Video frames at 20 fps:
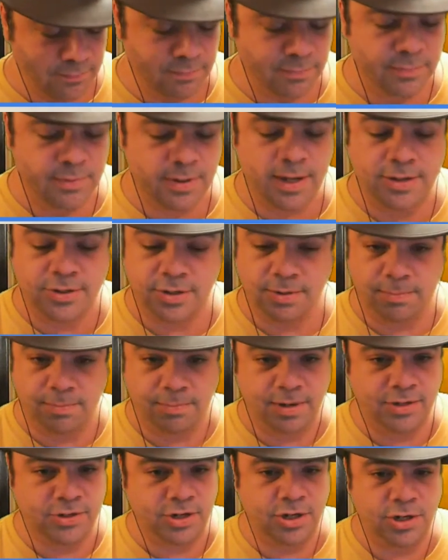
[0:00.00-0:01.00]
It's a
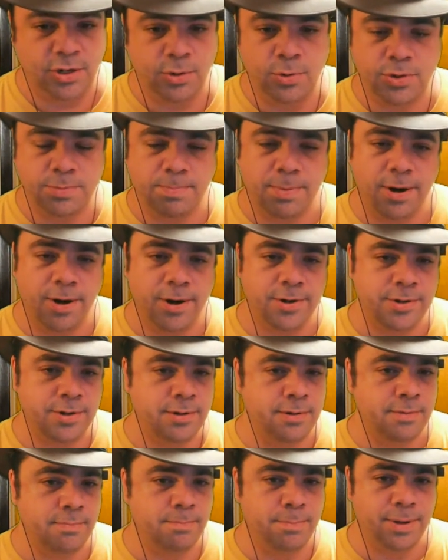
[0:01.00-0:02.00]
huge
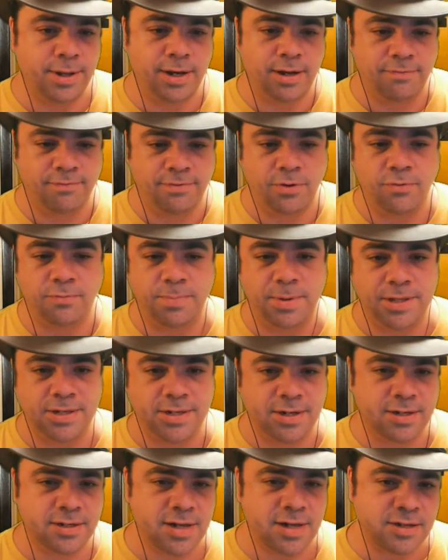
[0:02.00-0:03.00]
burden, but if you've been
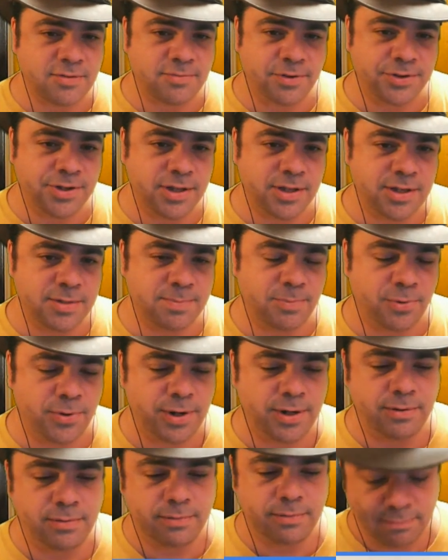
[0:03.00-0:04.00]
successful to this
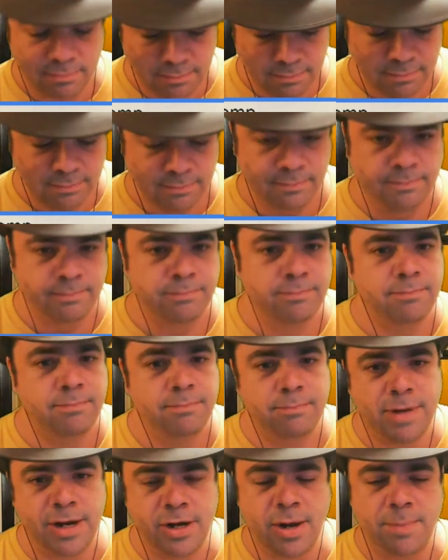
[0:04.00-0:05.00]
point,
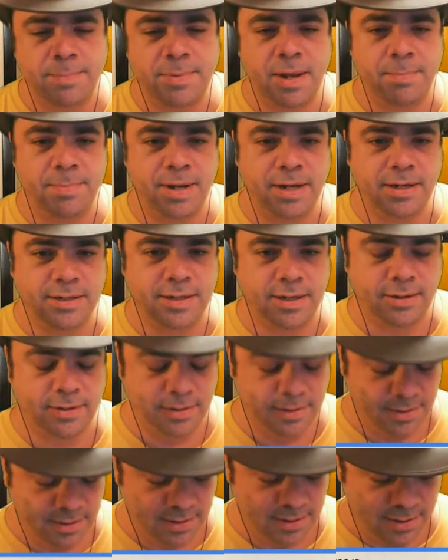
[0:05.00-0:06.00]
it might not be a big deal.
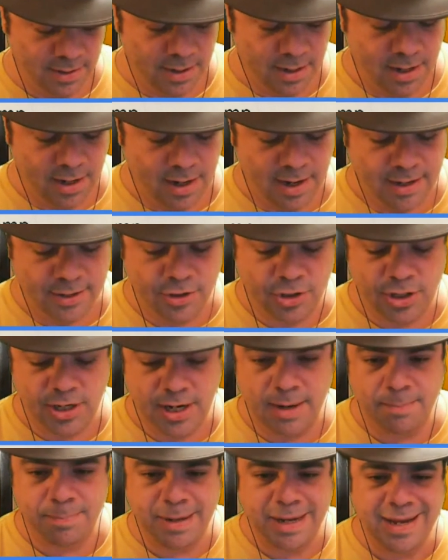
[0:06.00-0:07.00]

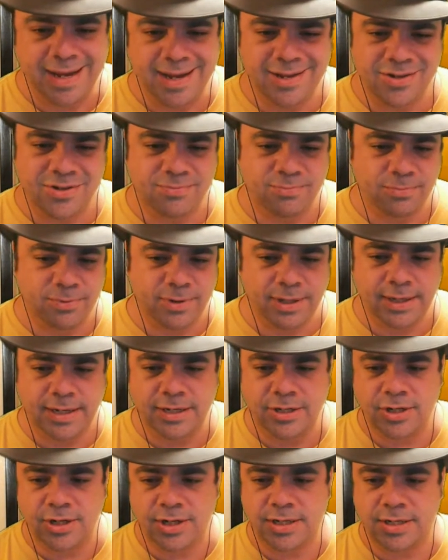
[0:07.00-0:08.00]
GMP is really
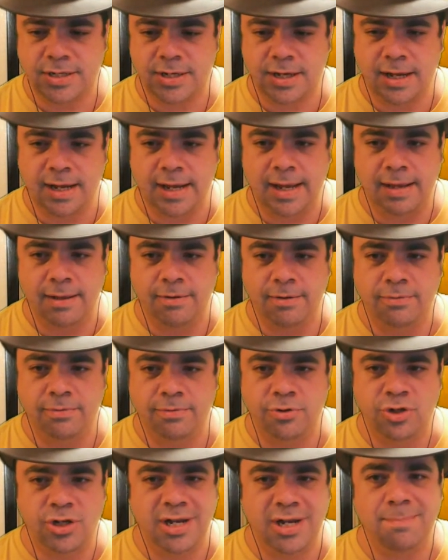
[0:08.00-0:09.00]
just
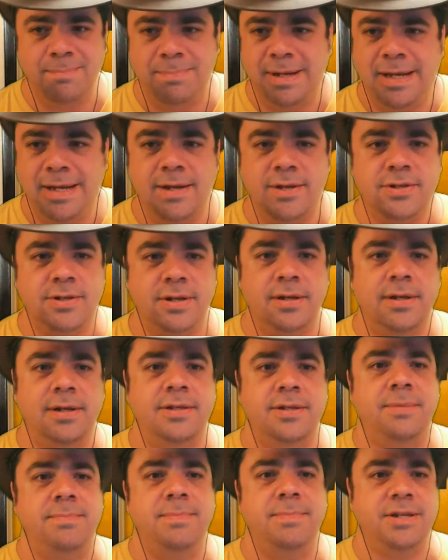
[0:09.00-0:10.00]

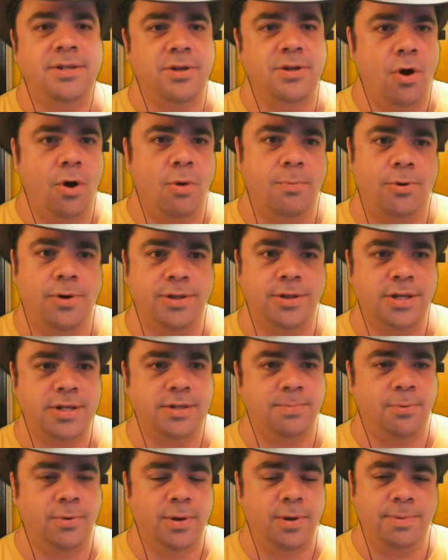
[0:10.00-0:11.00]
a misnomer at this
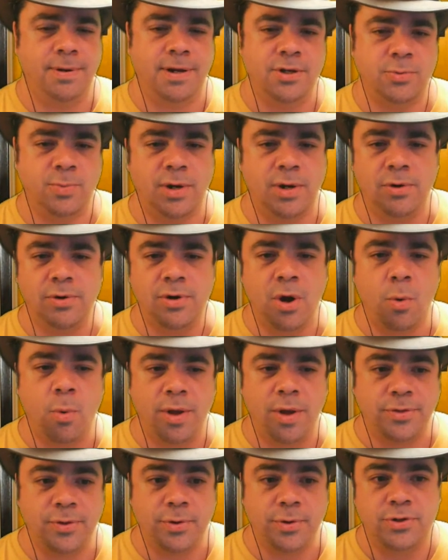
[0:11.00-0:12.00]
point because we don't know
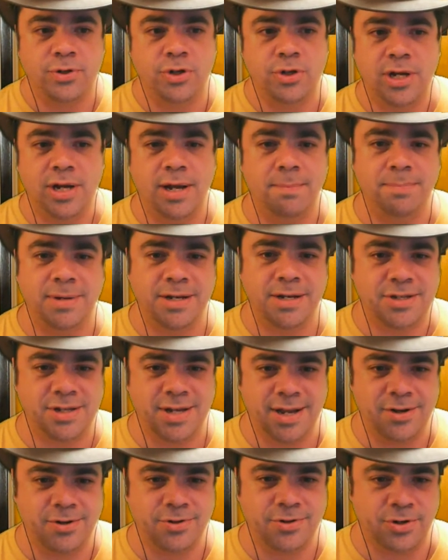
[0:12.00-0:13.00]
what those GMP
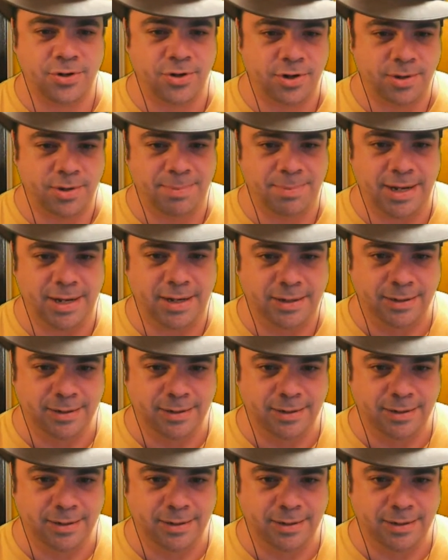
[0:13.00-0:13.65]
standards are going to be.